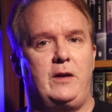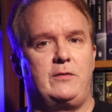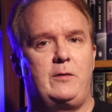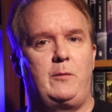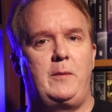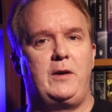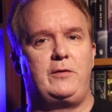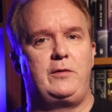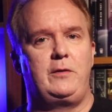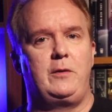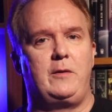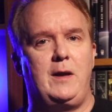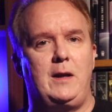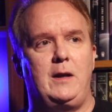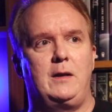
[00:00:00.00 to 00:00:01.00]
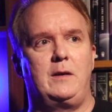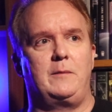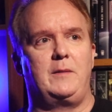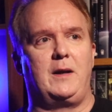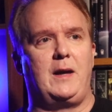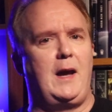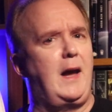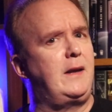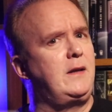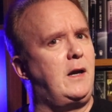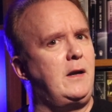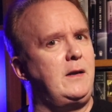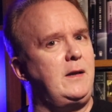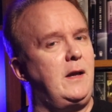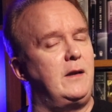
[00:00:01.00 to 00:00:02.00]
Because I'll make sure you get it. And I'm like, I hadn't
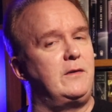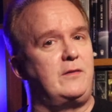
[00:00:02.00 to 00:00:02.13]
got it yet.